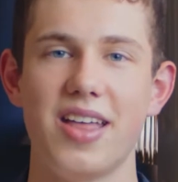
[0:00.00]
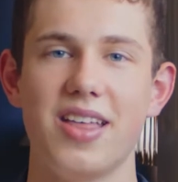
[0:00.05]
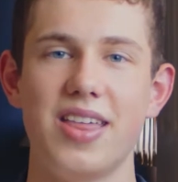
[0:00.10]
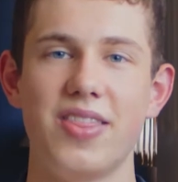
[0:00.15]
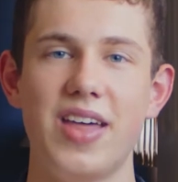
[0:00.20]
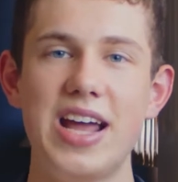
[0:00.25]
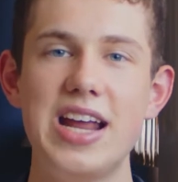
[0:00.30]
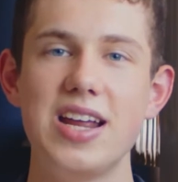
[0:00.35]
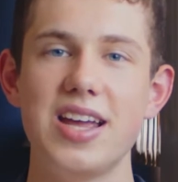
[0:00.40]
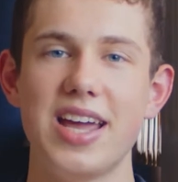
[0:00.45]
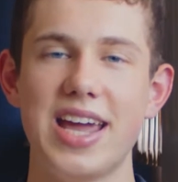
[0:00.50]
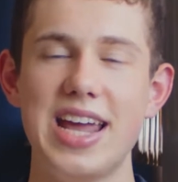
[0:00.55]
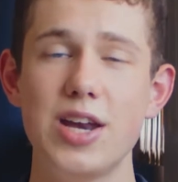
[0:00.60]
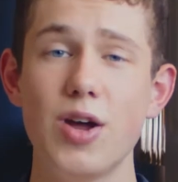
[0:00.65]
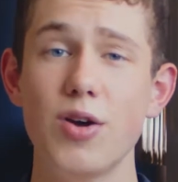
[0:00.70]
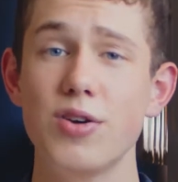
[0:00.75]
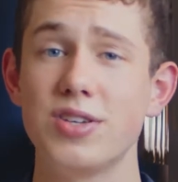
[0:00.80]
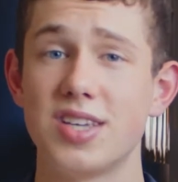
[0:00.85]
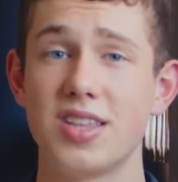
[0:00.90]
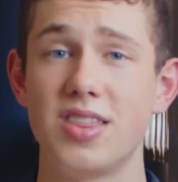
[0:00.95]
he
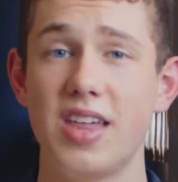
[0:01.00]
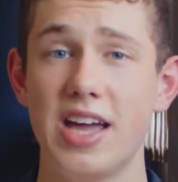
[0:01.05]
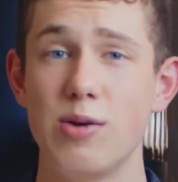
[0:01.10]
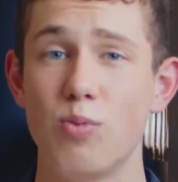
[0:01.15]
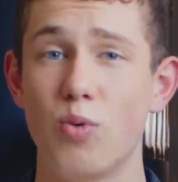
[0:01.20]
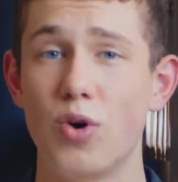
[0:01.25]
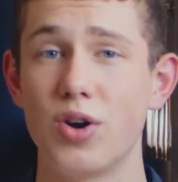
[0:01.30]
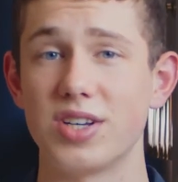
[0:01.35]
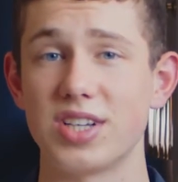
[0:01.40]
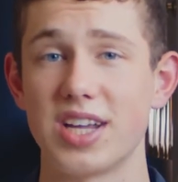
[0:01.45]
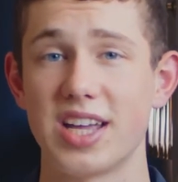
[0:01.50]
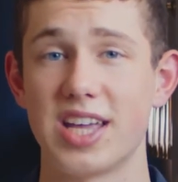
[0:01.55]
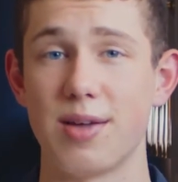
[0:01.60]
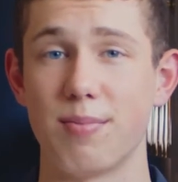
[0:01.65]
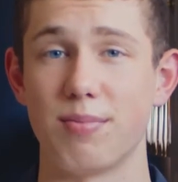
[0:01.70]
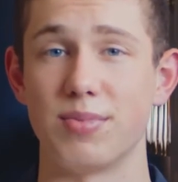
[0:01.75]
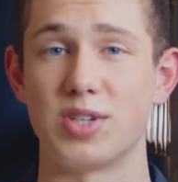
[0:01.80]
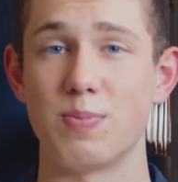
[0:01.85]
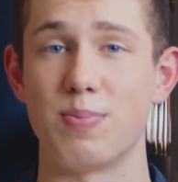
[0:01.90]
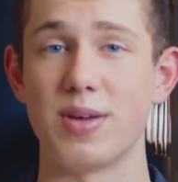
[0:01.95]
knows that they want
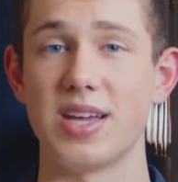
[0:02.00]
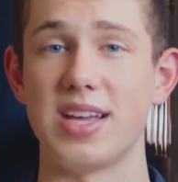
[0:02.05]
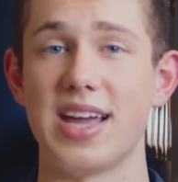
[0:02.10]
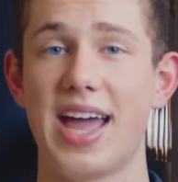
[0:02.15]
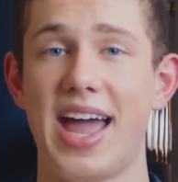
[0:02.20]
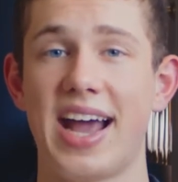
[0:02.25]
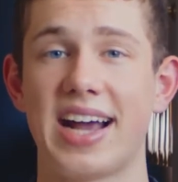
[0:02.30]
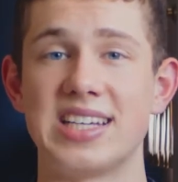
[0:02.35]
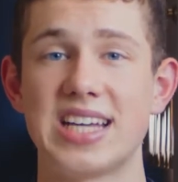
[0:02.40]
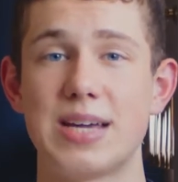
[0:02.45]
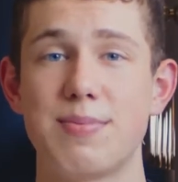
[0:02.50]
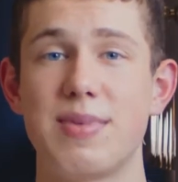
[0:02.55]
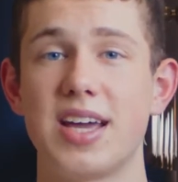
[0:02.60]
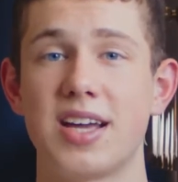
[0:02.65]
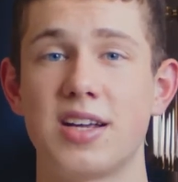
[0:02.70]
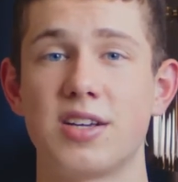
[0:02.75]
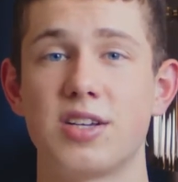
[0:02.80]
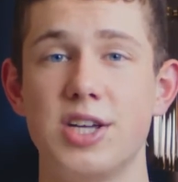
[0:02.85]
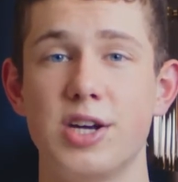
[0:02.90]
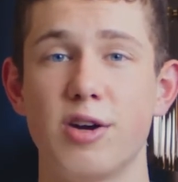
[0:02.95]
him to be academic,